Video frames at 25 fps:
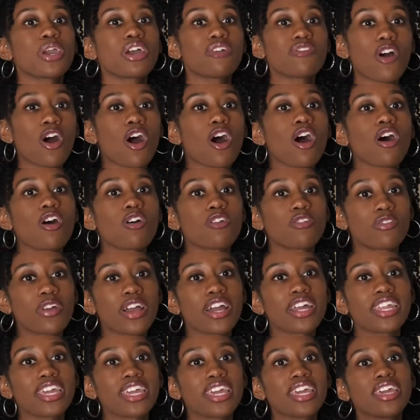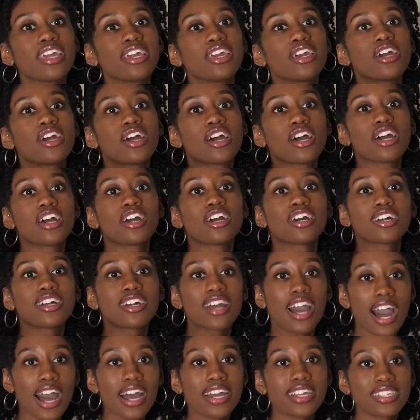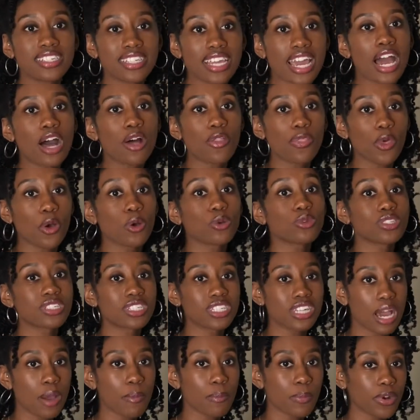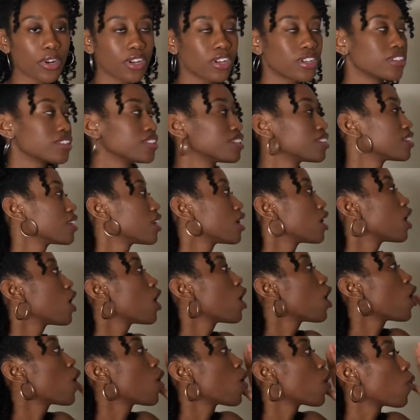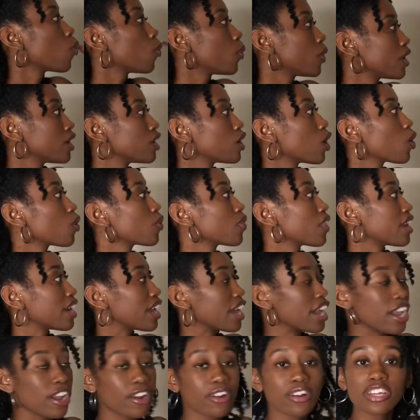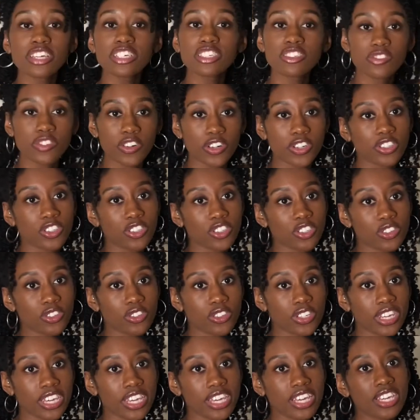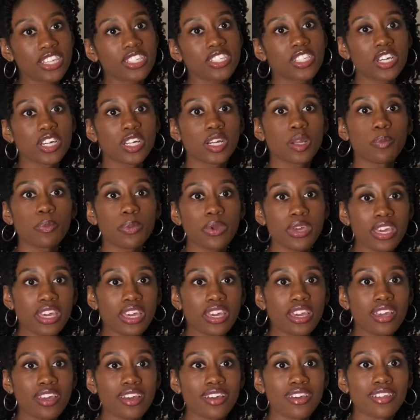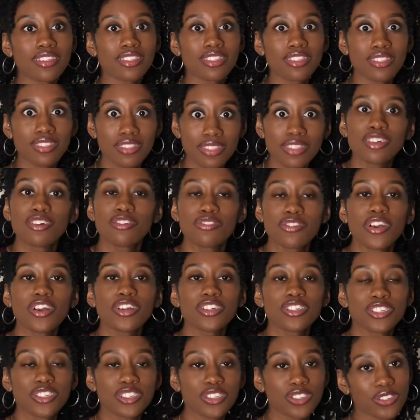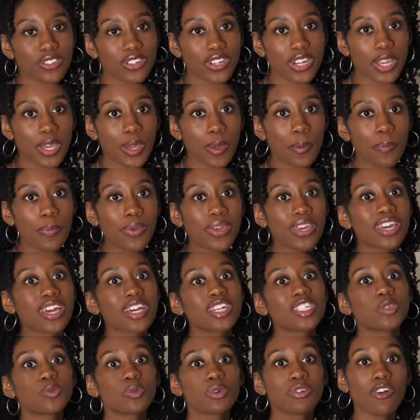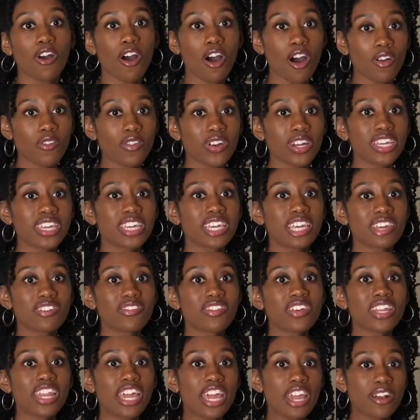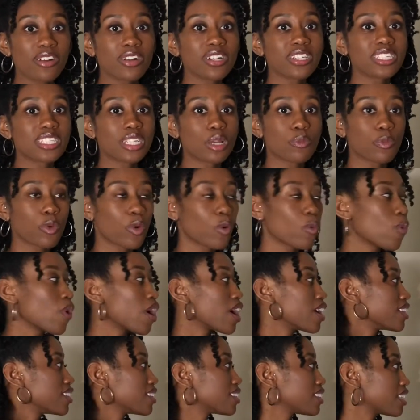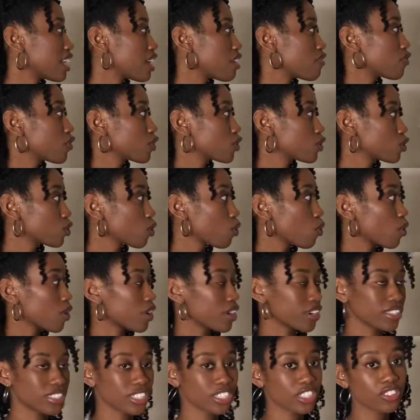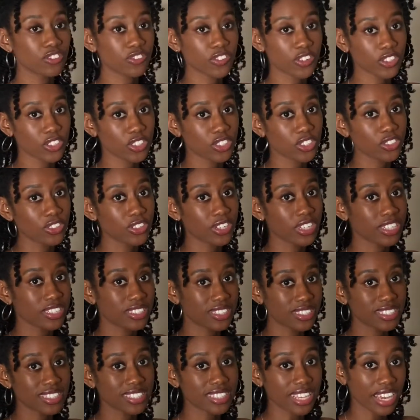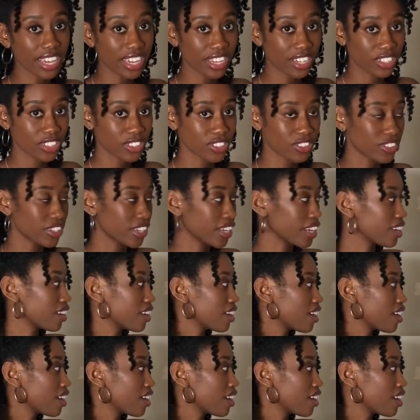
have already gotten down those numbers, we know that Aries' first degree is going to be the first degree because we've already given Aries number 1. Same for Taurus, its first degree is the second degree.